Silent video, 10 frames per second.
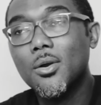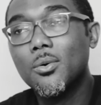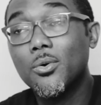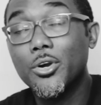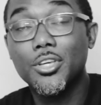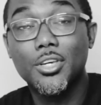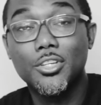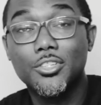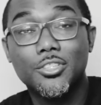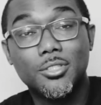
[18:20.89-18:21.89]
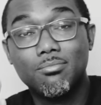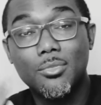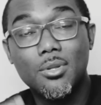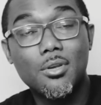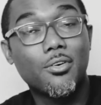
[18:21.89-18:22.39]
or you could have just
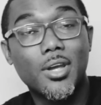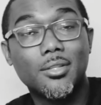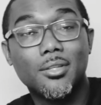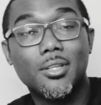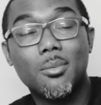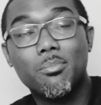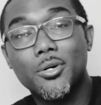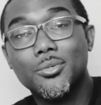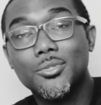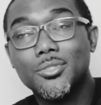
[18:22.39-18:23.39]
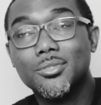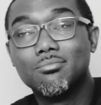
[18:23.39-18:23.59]
corrected it in post.